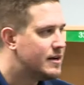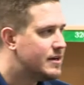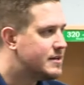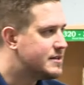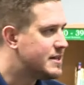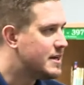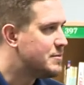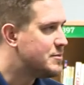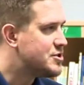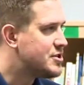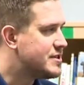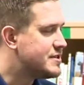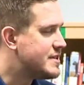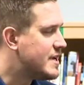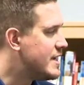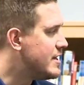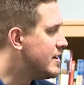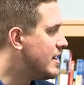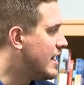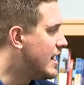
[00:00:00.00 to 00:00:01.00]
See, at Michigan
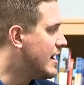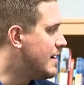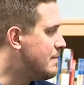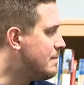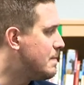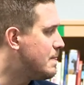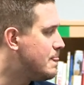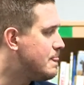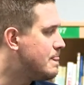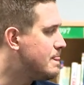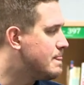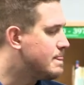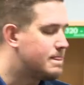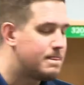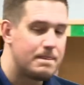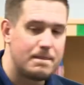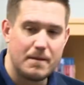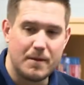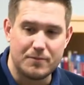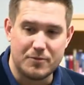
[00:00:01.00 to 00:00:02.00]
State, um,
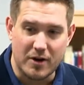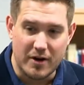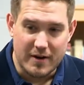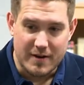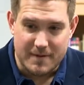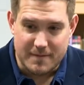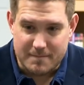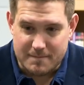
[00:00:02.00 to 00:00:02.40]
I'm sorry?